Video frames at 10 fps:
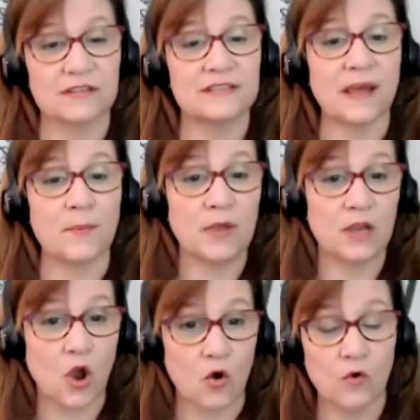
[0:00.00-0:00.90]
stepping
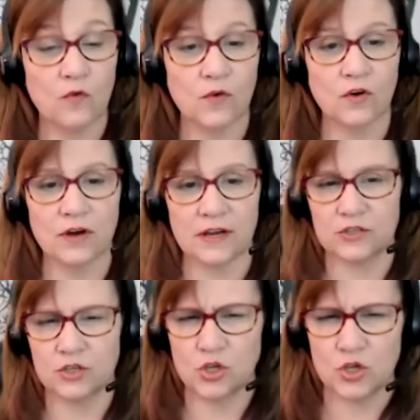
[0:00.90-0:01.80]
over
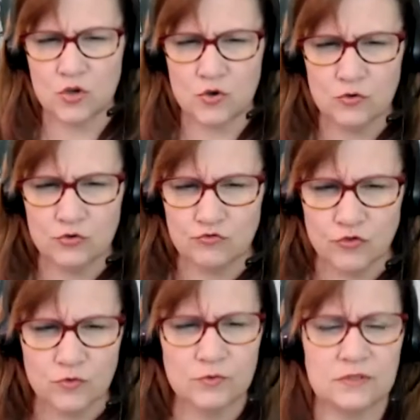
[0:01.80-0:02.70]
its huge
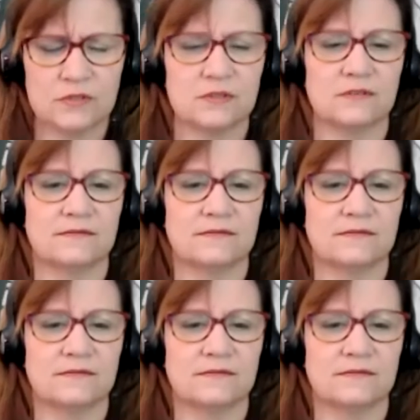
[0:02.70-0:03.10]
roots